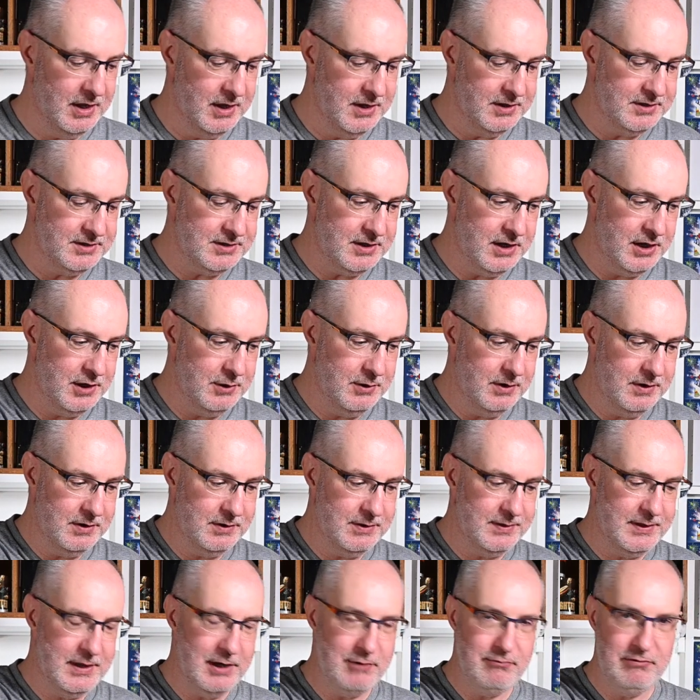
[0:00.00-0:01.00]
So
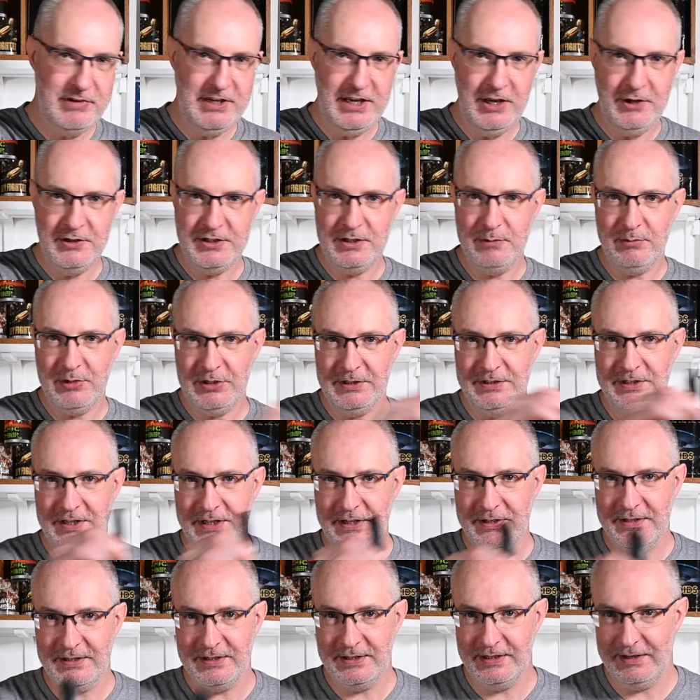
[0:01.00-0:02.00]
the
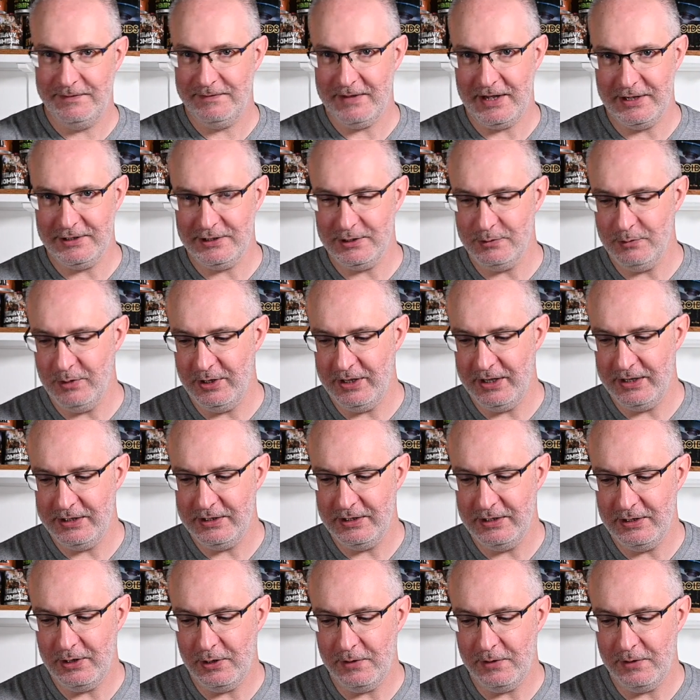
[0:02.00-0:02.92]
reusableness, if that's a word,